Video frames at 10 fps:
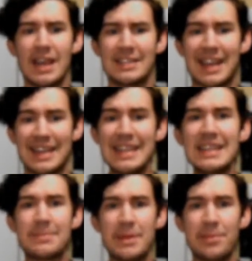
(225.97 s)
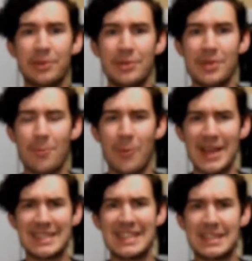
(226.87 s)
techniques people knew that
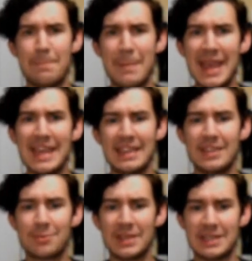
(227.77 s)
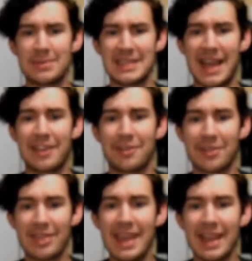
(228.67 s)
went into making these really spectacular
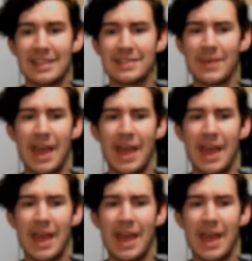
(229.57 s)
things.